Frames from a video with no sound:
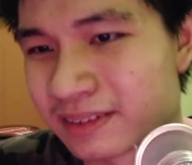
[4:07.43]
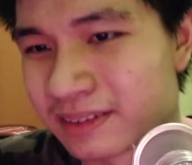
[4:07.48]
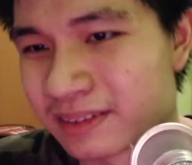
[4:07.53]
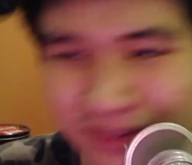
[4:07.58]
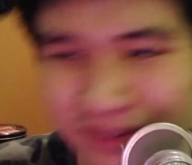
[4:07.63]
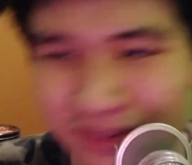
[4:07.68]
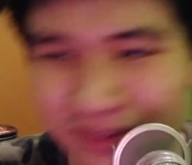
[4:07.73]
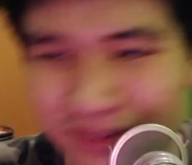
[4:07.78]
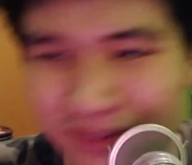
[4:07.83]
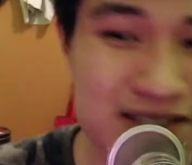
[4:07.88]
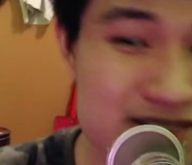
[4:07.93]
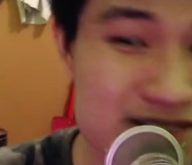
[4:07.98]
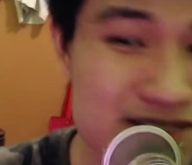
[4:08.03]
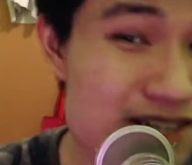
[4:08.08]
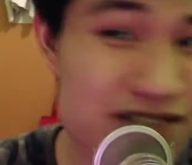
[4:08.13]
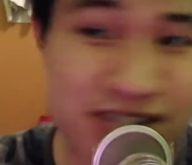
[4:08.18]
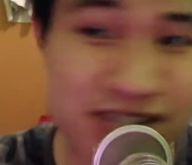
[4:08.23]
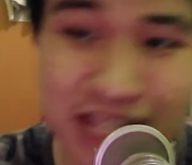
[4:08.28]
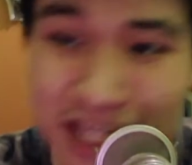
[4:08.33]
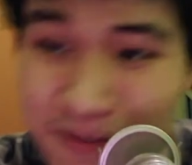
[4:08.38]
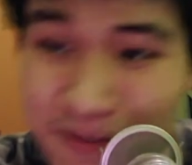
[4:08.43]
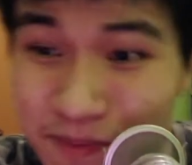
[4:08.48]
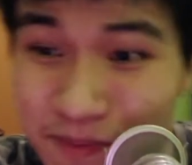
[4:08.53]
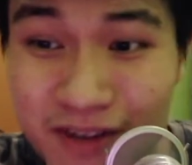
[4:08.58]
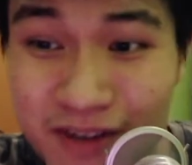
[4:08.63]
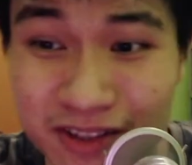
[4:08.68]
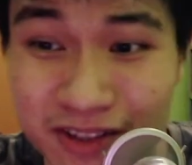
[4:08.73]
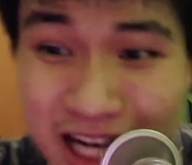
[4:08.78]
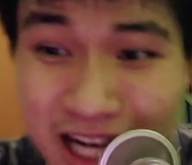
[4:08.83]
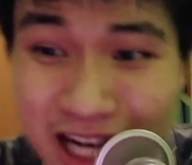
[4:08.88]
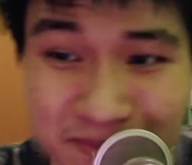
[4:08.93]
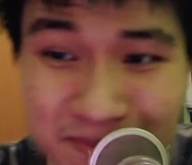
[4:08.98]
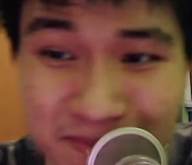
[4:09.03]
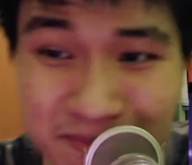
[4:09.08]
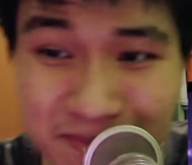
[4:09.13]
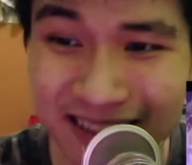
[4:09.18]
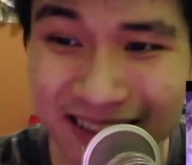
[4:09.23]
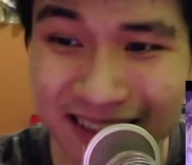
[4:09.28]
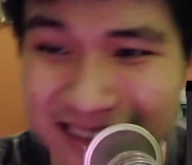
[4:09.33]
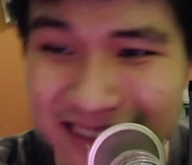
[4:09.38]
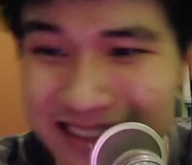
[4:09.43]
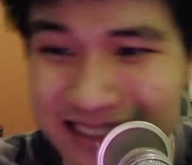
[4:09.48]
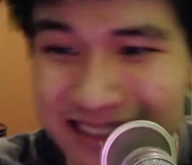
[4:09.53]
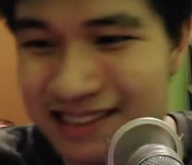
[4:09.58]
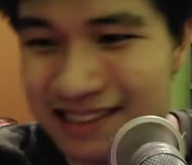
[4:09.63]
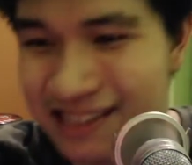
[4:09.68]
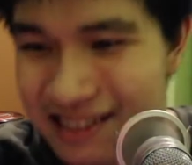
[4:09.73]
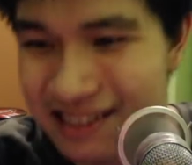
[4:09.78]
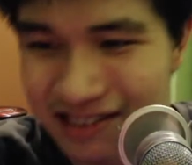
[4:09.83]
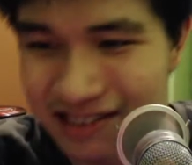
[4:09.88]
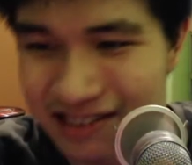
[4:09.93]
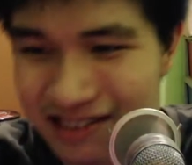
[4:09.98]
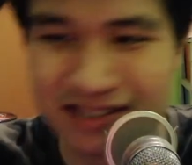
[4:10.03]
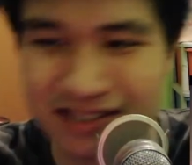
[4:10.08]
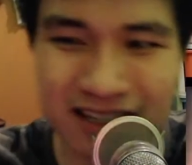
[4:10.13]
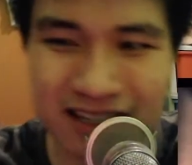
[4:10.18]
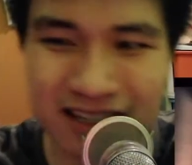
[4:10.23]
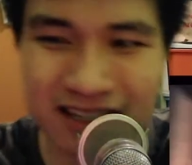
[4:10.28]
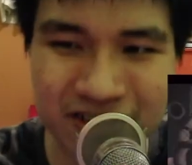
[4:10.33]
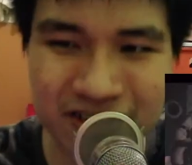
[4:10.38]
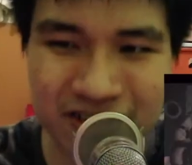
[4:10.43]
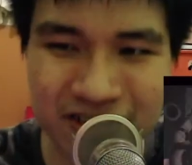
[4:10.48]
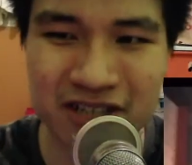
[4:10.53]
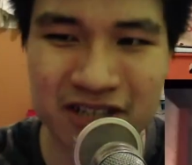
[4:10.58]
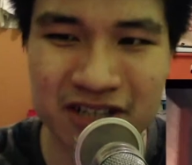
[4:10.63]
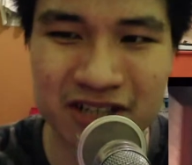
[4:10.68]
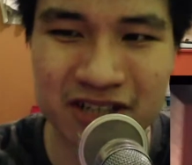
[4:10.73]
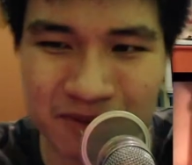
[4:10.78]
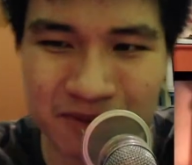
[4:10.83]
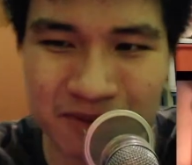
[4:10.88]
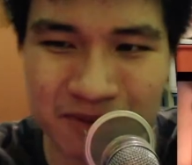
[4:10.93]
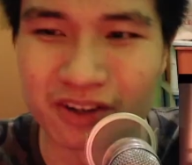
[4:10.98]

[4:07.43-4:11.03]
Yeah, she just keep on coming. She's not going to let him go.